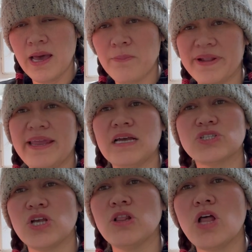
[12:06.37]
but there's
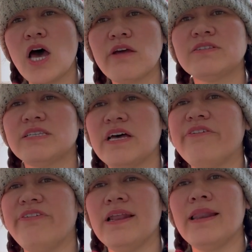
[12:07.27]
a lot of
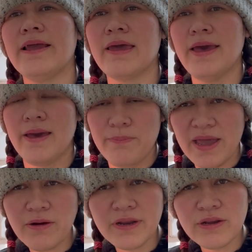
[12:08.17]
stuff in like
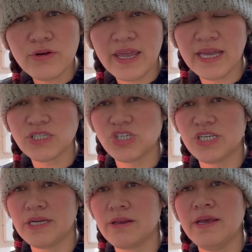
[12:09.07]
parrot
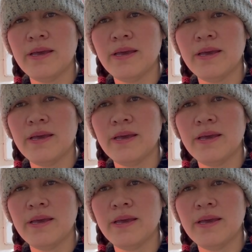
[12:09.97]
education,